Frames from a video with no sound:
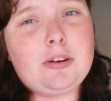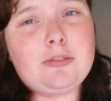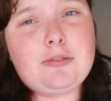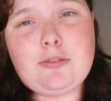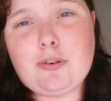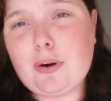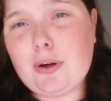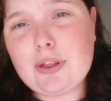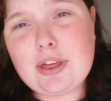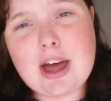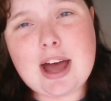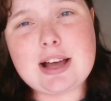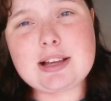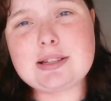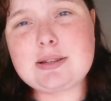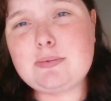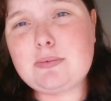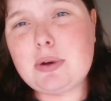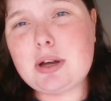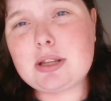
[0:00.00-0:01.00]

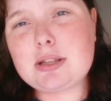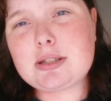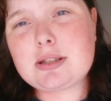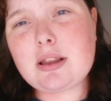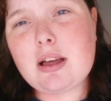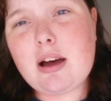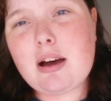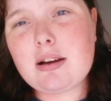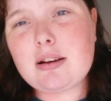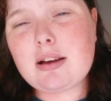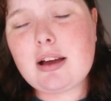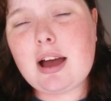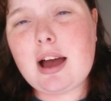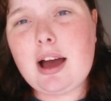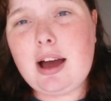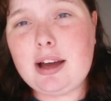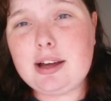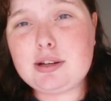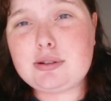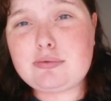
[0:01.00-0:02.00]
4,000 words long,
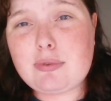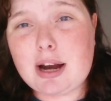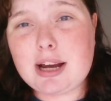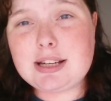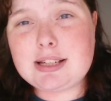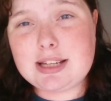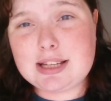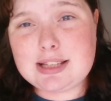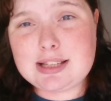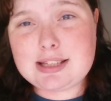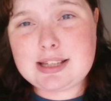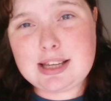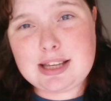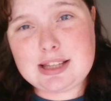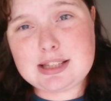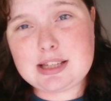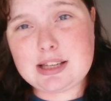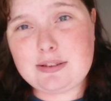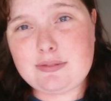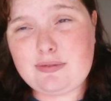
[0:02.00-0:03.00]
I'd write it in
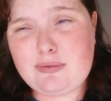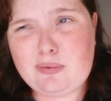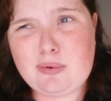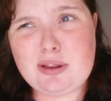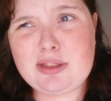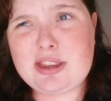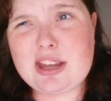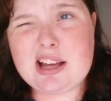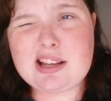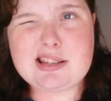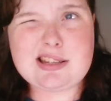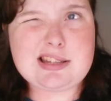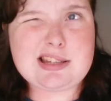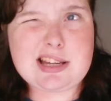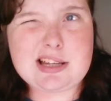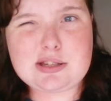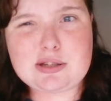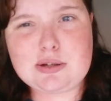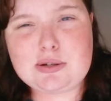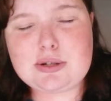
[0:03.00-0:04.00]
scenes of
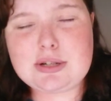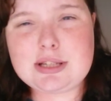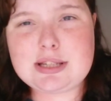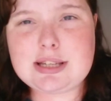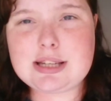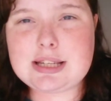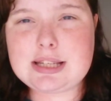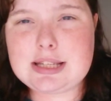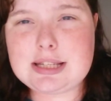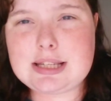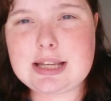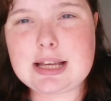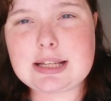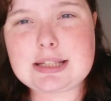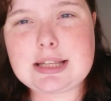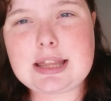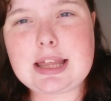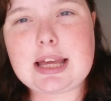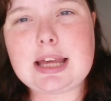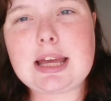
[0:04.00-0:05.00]

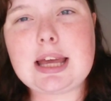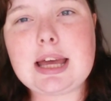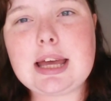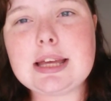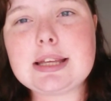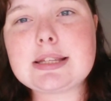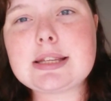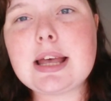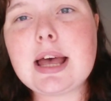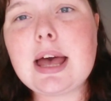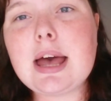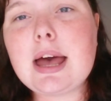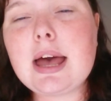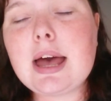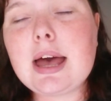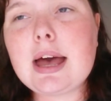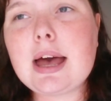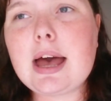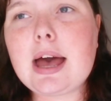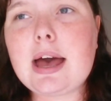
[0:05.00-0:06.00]
1,666, I think it is,
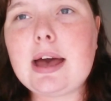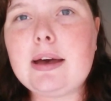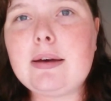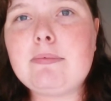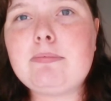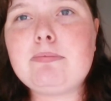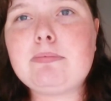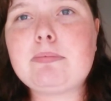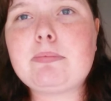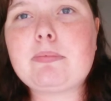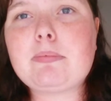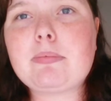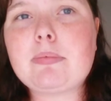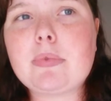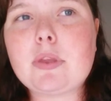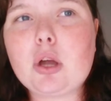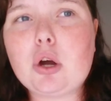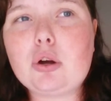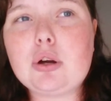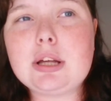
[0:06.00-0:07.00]

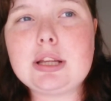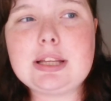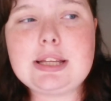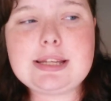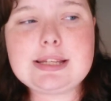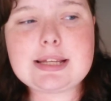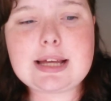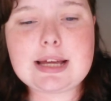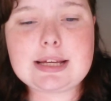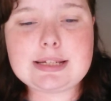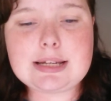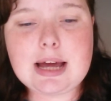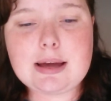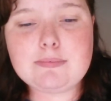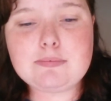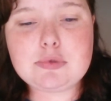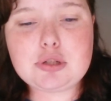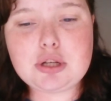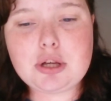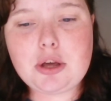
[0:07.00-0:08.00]
or at least
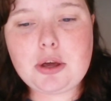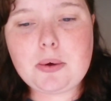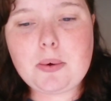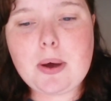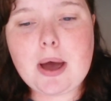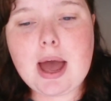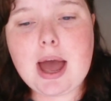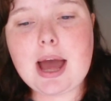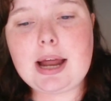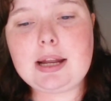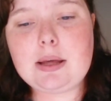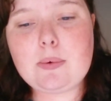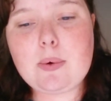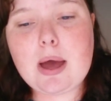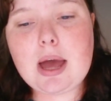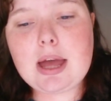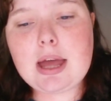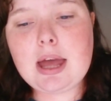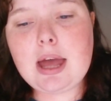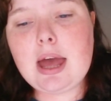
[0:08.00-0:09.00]
attempt to
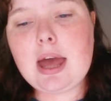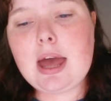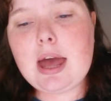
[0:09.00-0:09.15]
anyway.